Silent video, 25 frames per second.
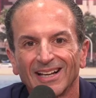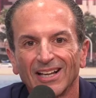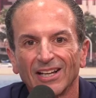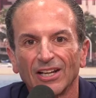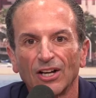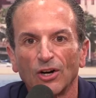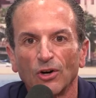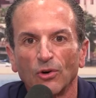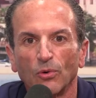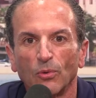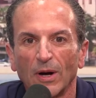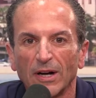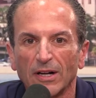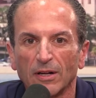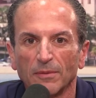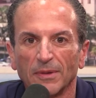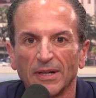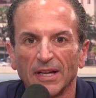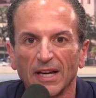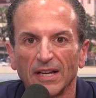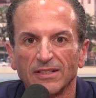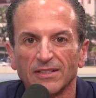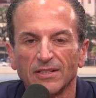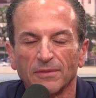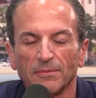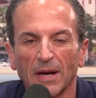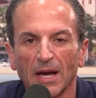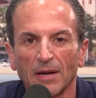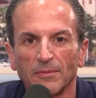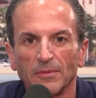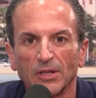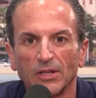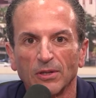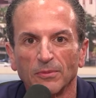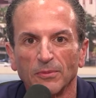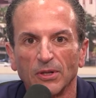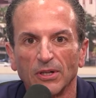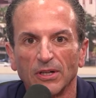Hello, welcome again to Miami
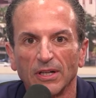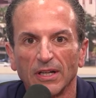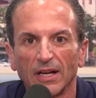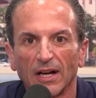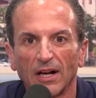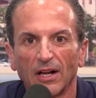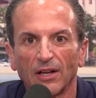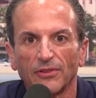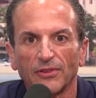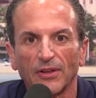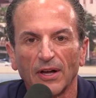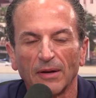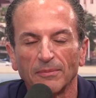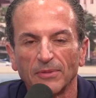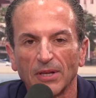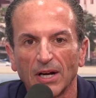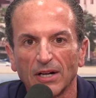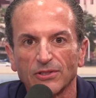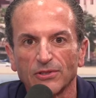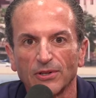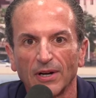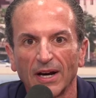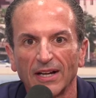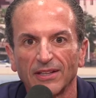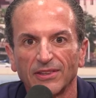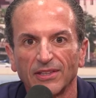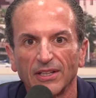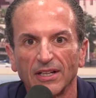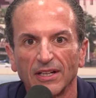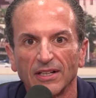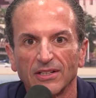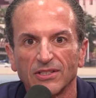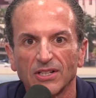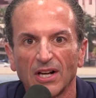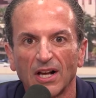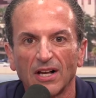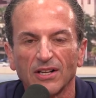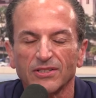Community Health. I'm Dr. Anthony
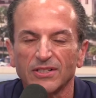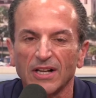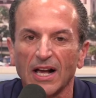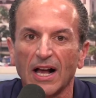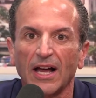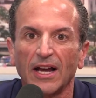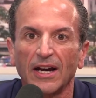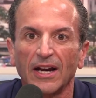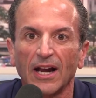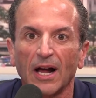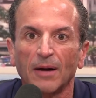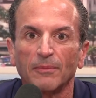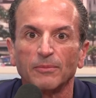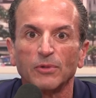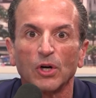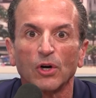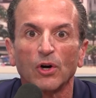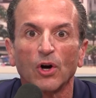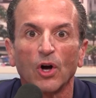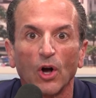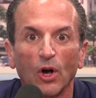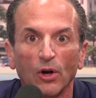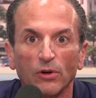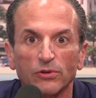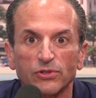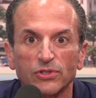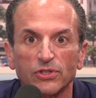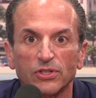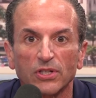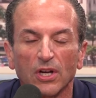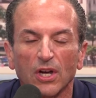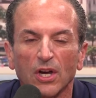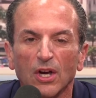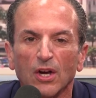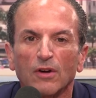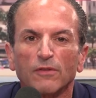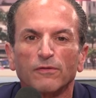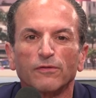Gonzalez, and I'm your host
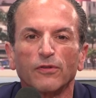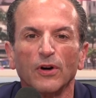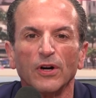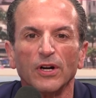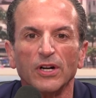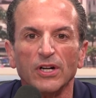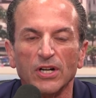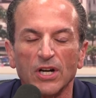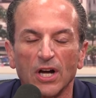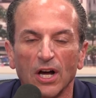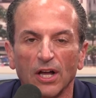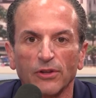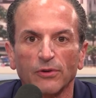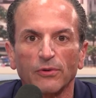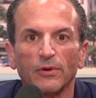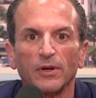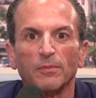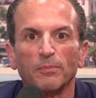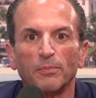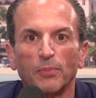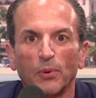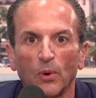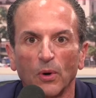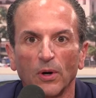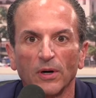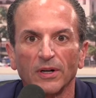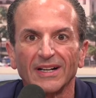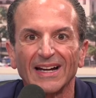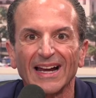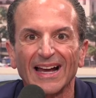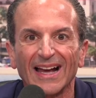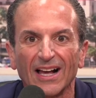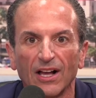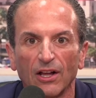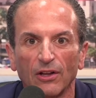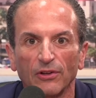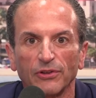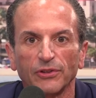for another important
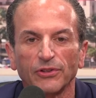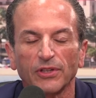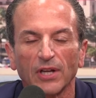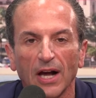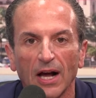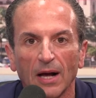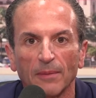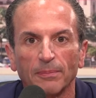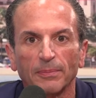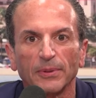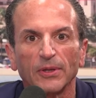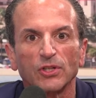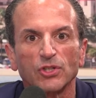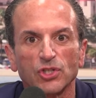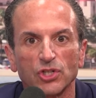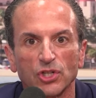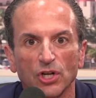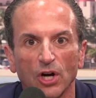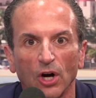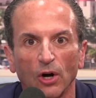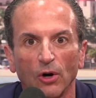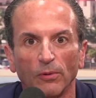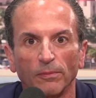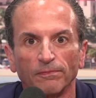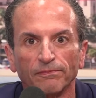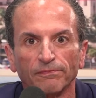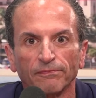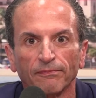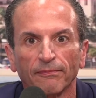health topic show.